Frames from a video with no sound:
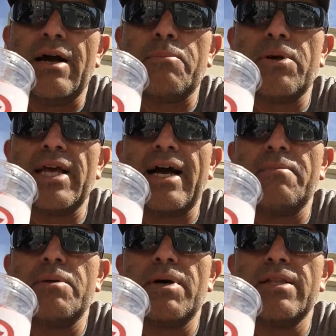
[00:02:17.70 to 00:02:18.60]
I'm pretty
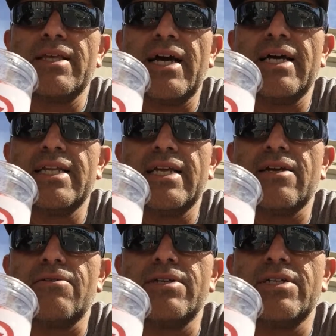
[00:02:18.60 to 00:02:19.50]
happy about that.
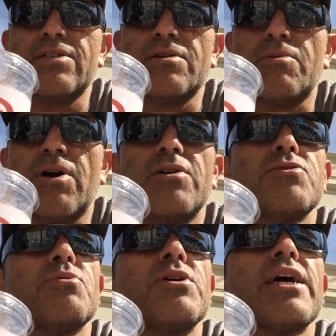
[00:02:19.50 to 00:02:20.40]
And going into
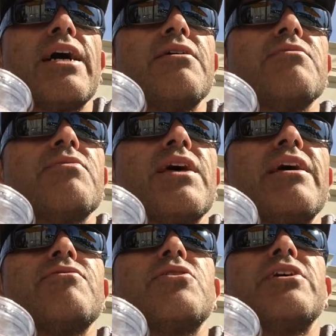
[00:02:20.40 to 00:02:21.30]
tomorrow's workout
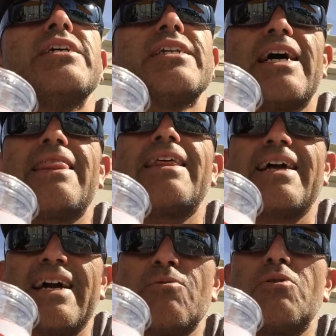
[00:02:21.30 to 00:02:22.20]
after it, I
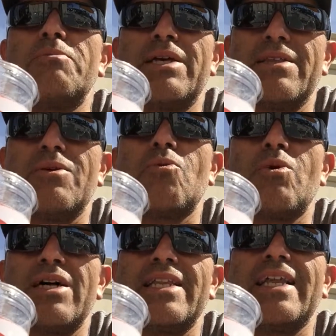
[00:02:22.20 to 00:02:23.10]
think I will be in the
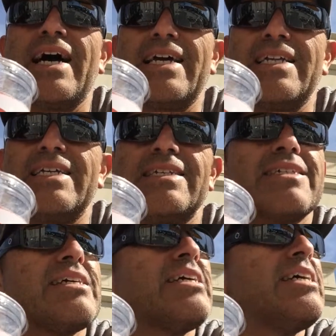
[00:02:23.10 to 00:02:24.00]
190s.